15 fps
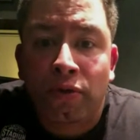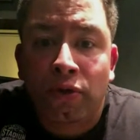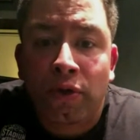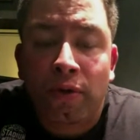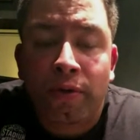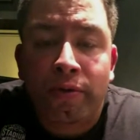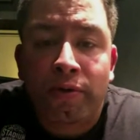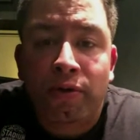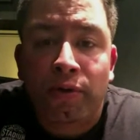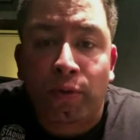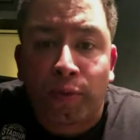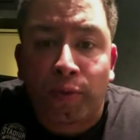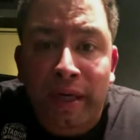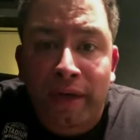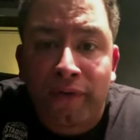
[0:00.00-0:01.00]
Joe Louis
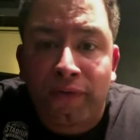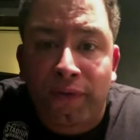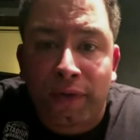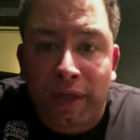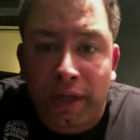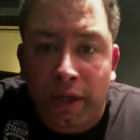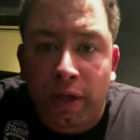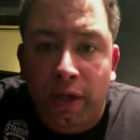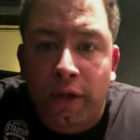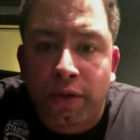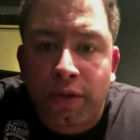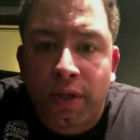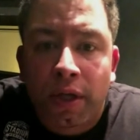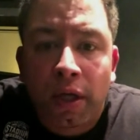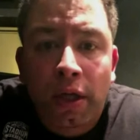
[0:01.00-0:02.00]
Arena for
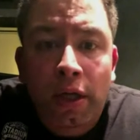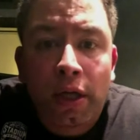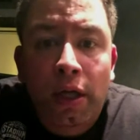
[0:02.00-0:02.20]
years.